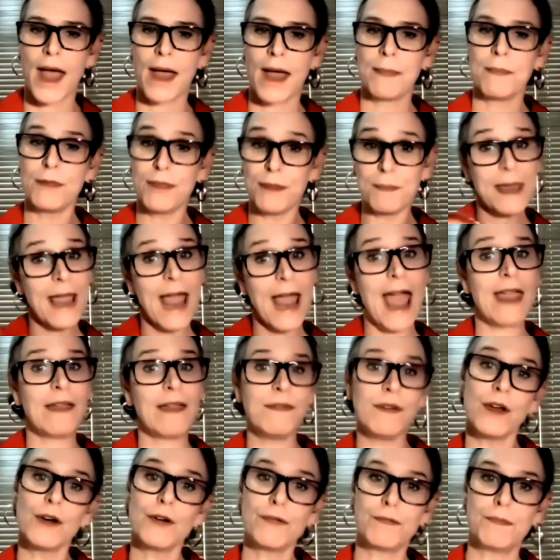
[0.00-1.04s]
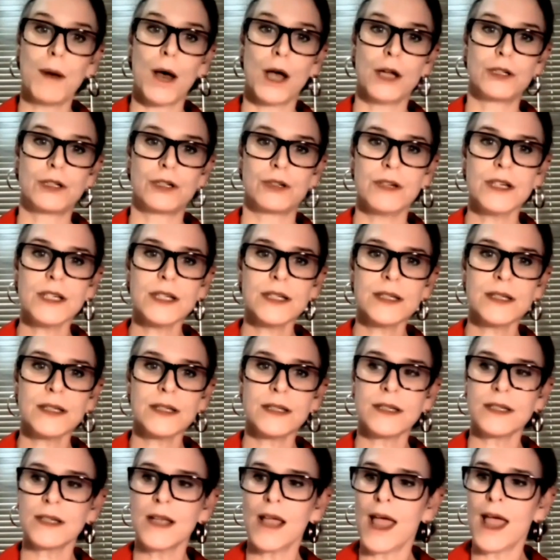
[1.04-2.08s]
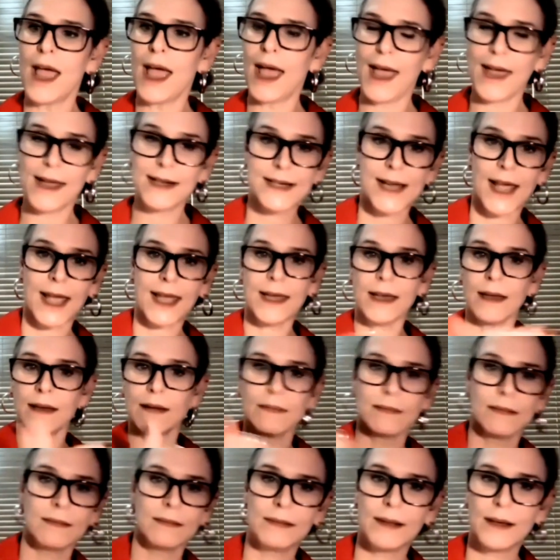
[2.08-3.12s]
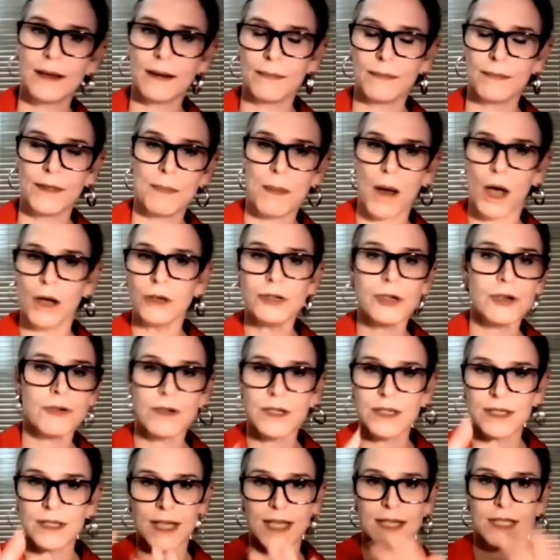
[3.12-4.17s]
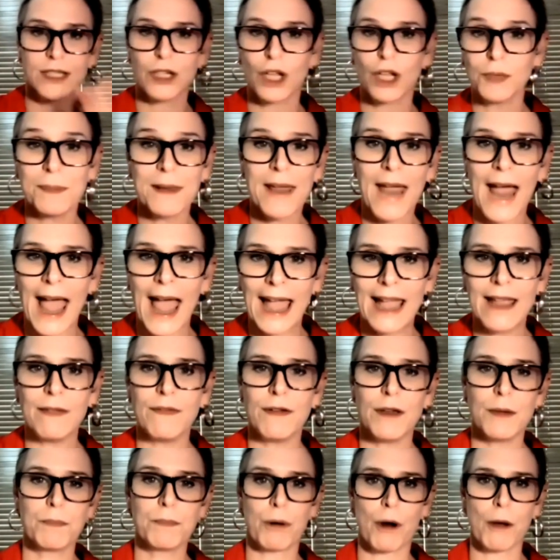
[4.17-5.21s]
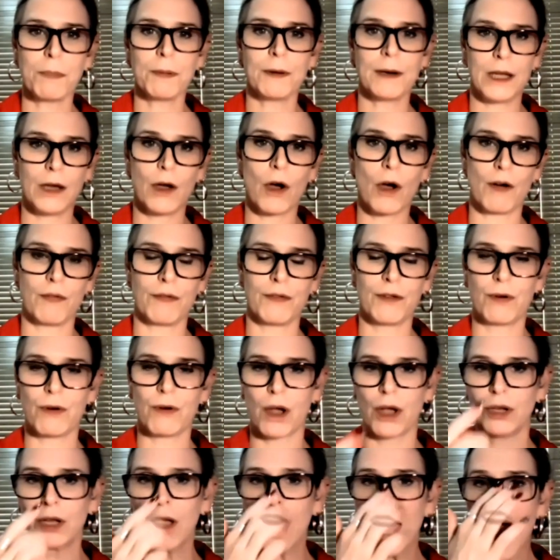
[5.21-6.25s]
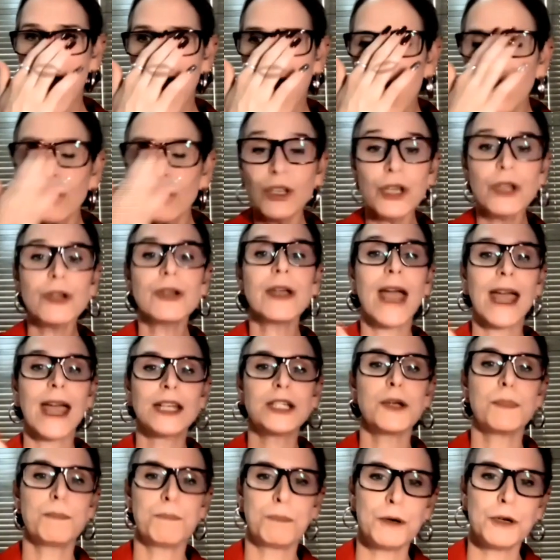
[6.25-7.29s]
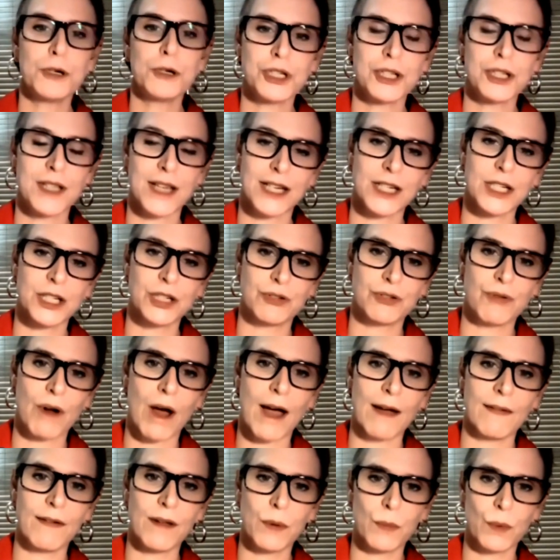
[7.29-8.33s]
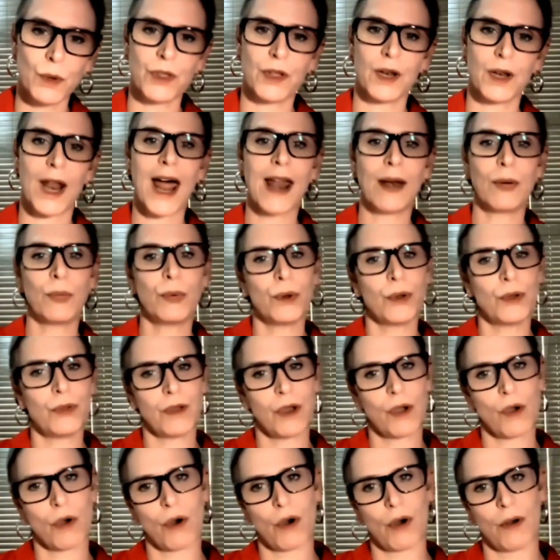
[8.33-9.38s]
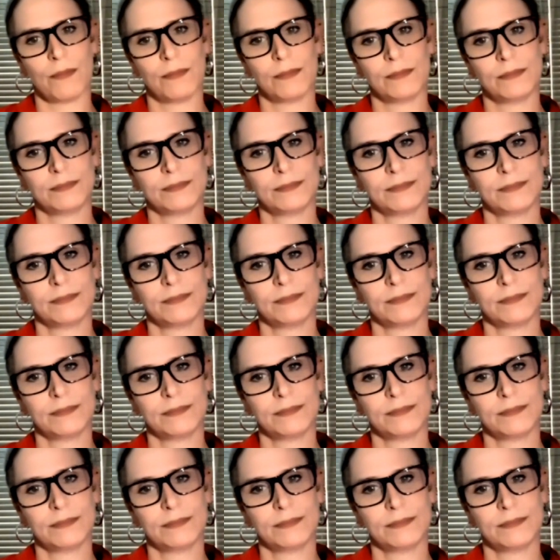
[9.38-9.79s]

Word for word: um, the behavior of motorists and take the, the motorist that's not behaving properly off the road. How do you catch a person that is driving with an unworthy car?